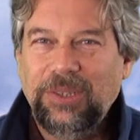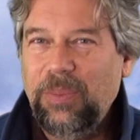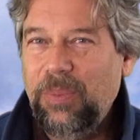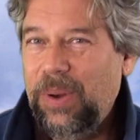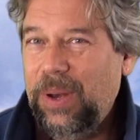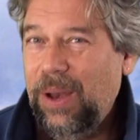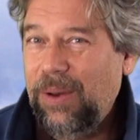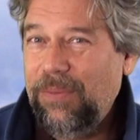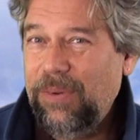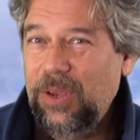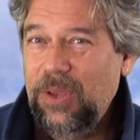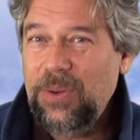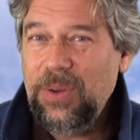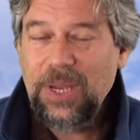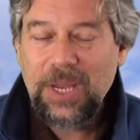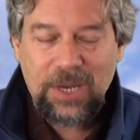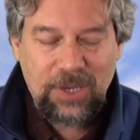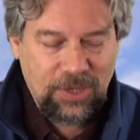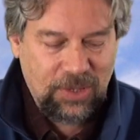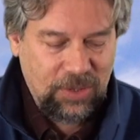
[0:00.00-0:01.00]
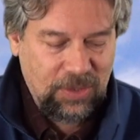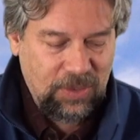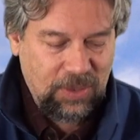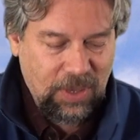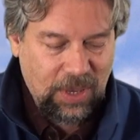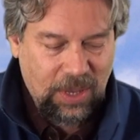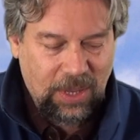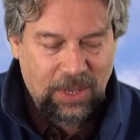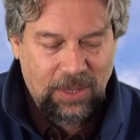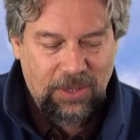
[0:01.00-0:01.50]
and whenever you need to,
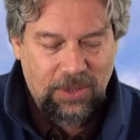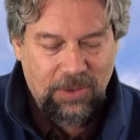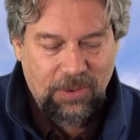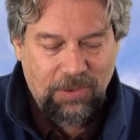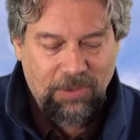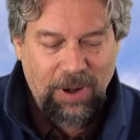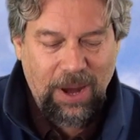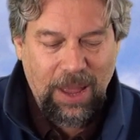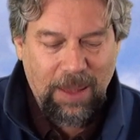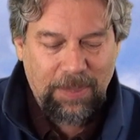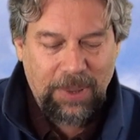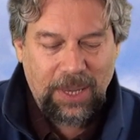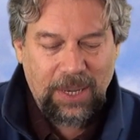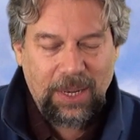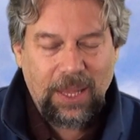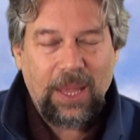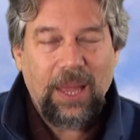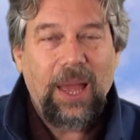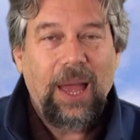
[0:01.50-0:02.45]
you grab it,